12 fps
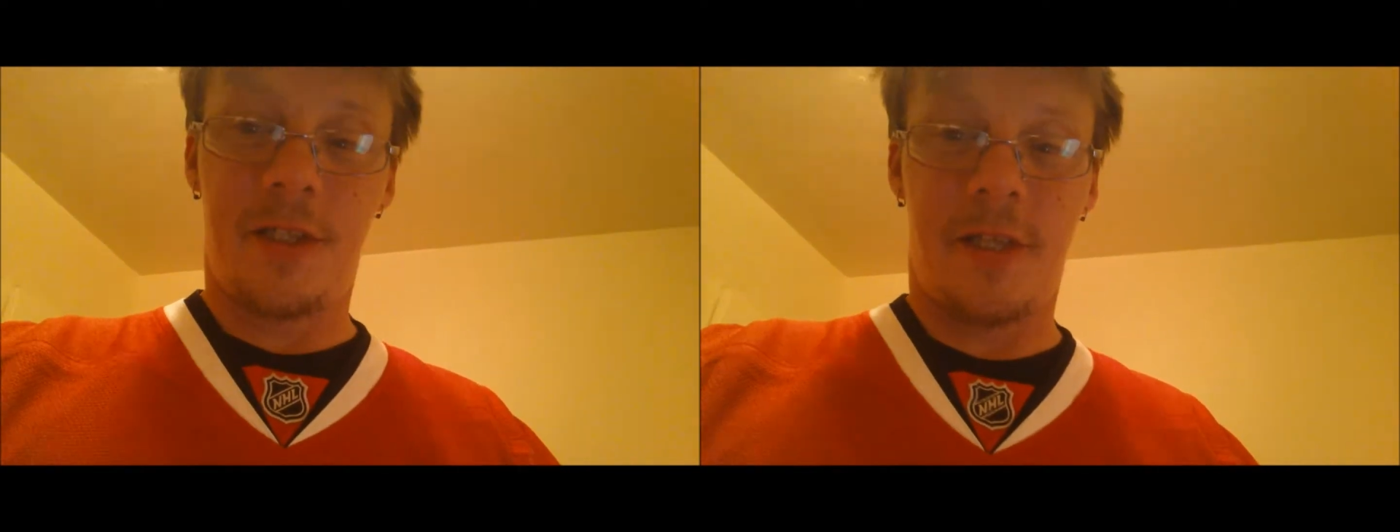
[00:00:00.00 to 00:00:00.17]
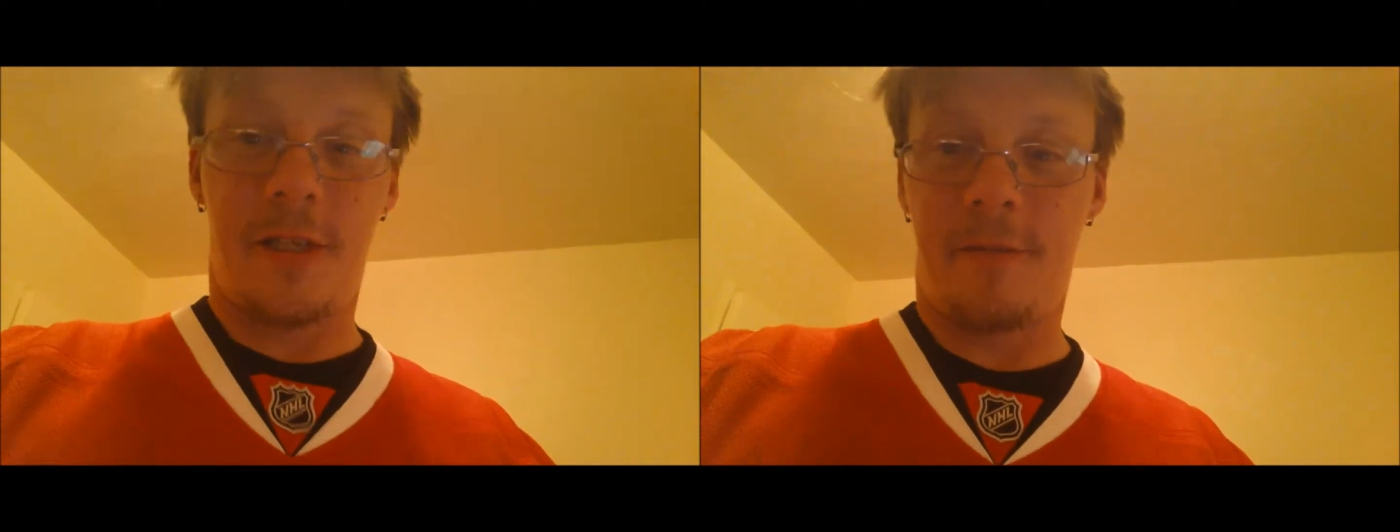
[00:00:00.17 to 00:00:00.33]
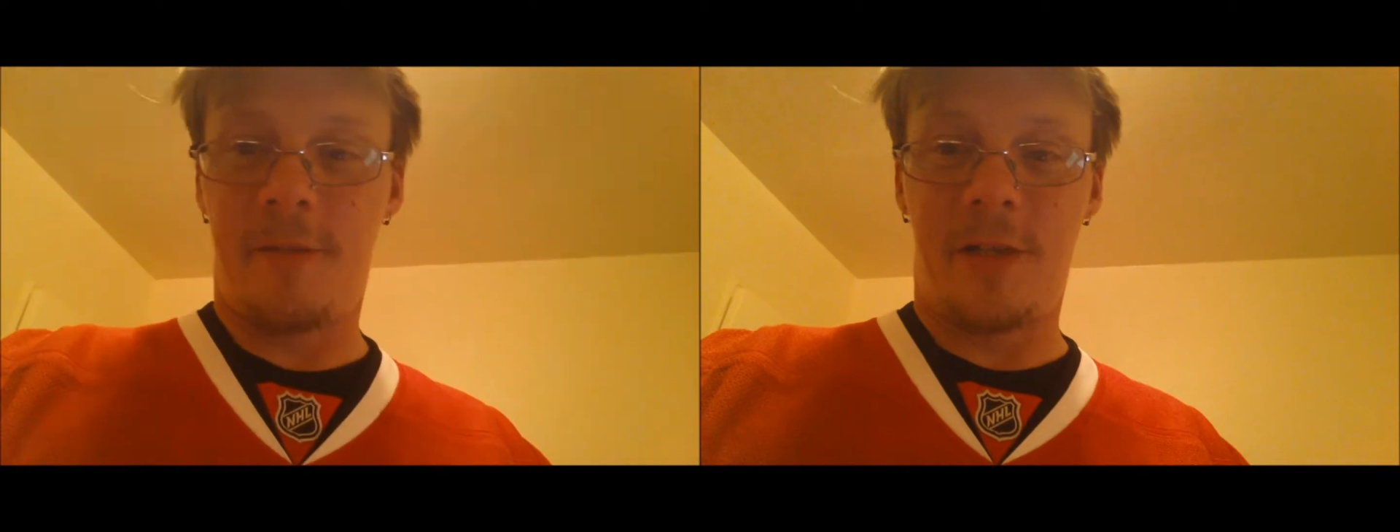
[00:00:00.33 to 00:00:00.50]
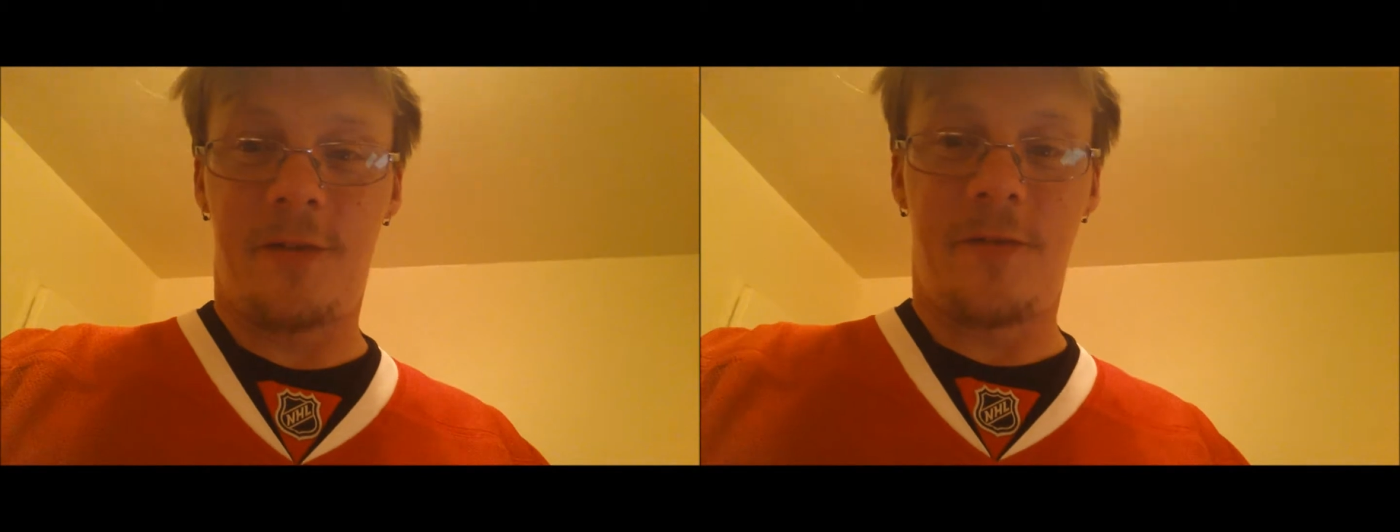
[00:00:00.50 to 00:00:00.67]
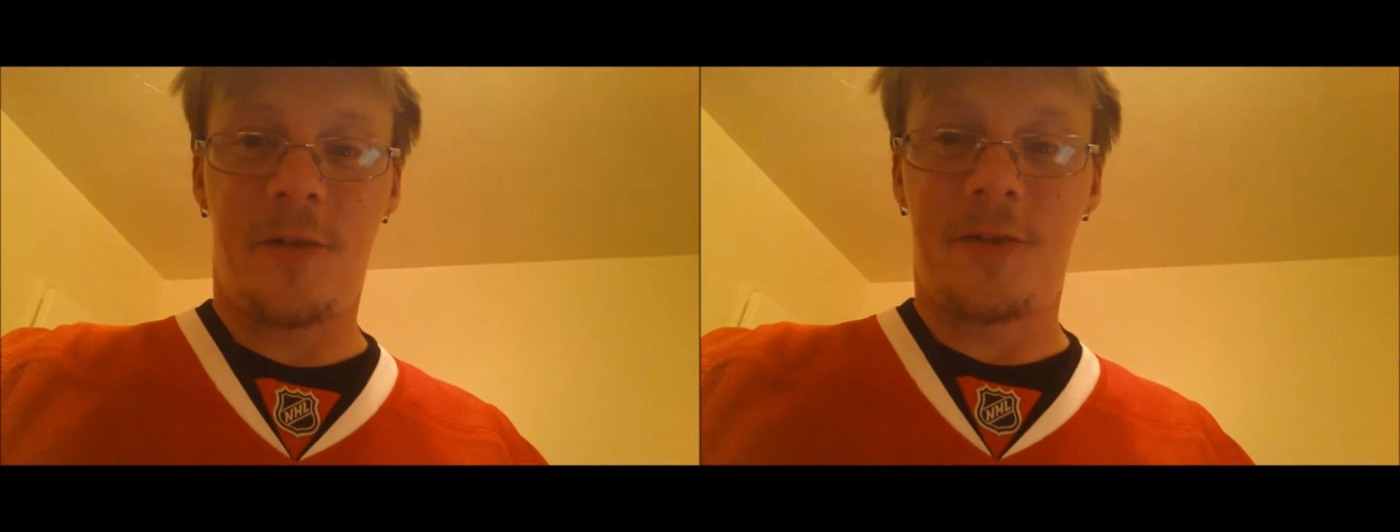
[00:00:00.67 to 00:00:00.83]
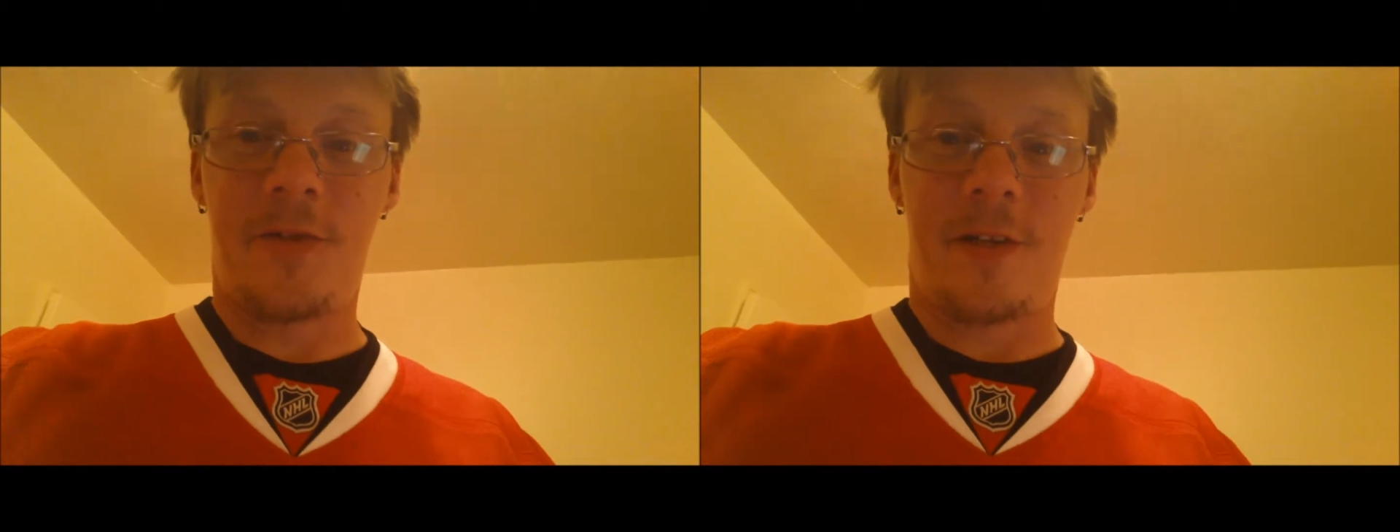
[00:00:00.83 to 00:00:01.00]
The
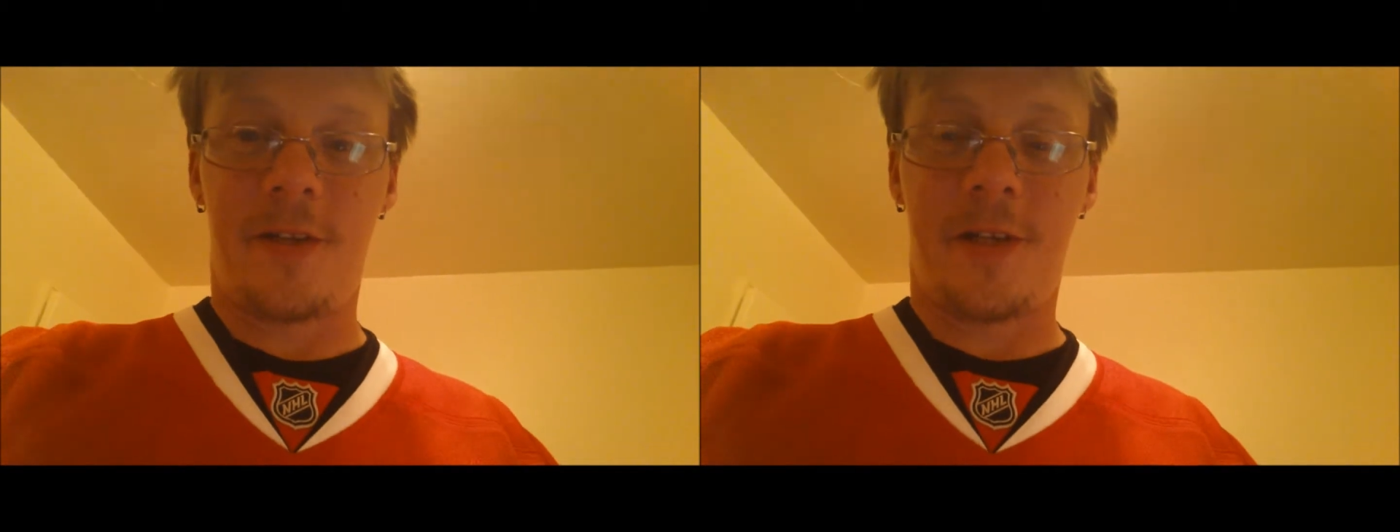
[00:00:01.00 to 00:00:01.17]
first round,